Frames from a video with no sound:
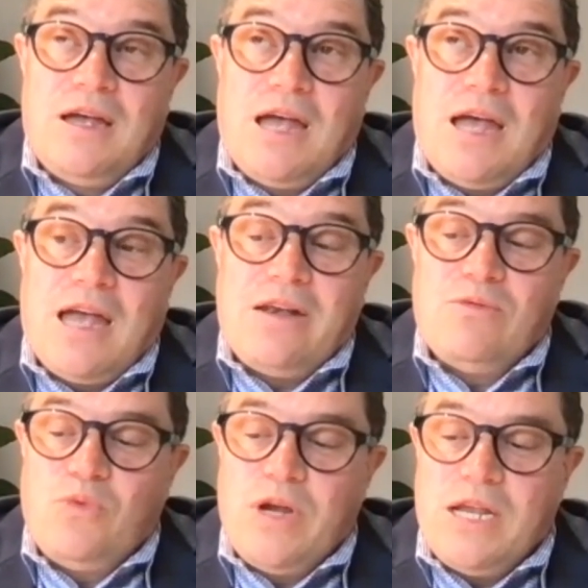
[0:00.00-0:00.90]
And
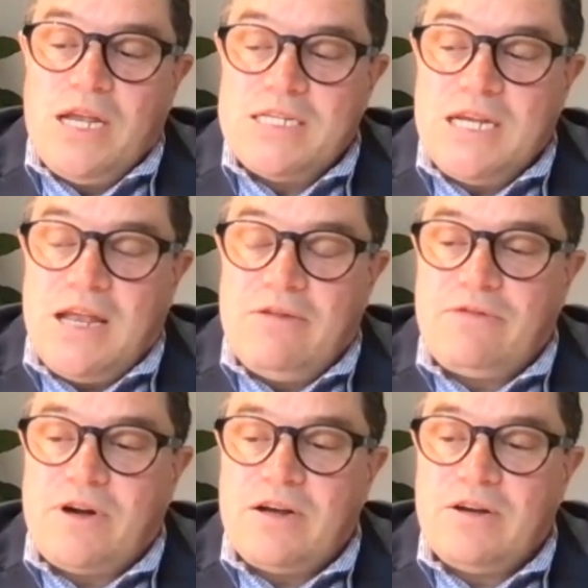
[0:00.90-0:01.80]
we need to get in
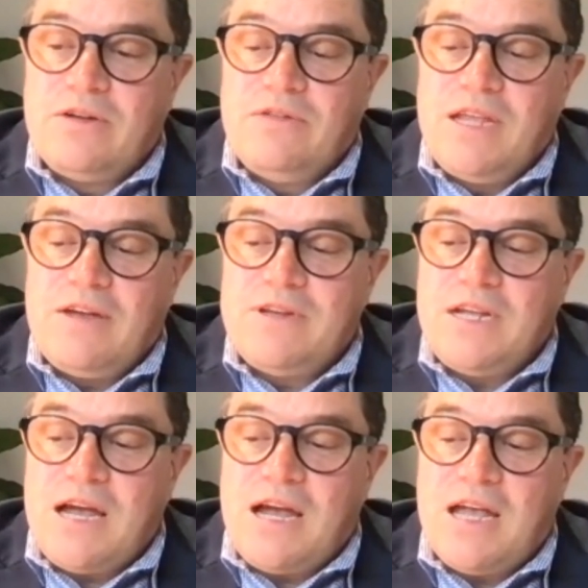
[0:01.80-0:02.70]
front of the
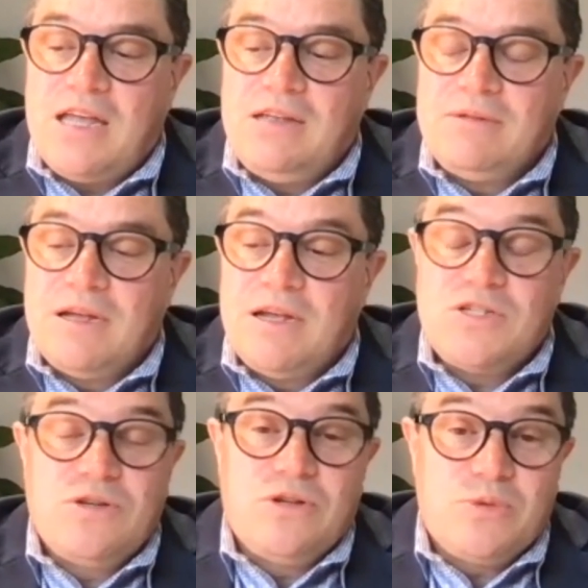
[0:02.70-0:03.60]
FDA as
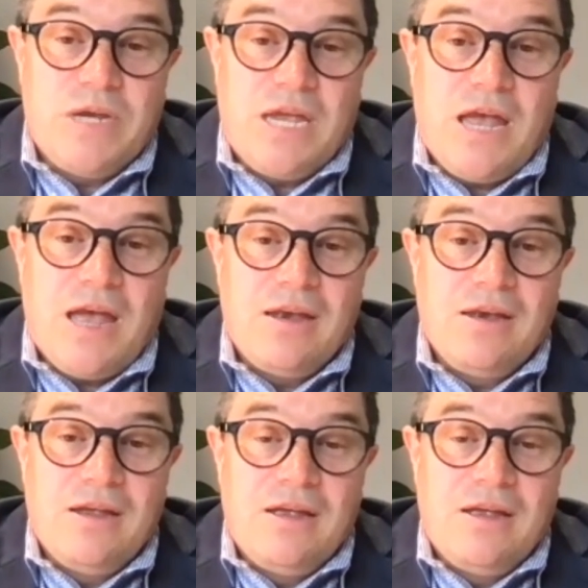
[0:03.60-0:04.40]
soon as we can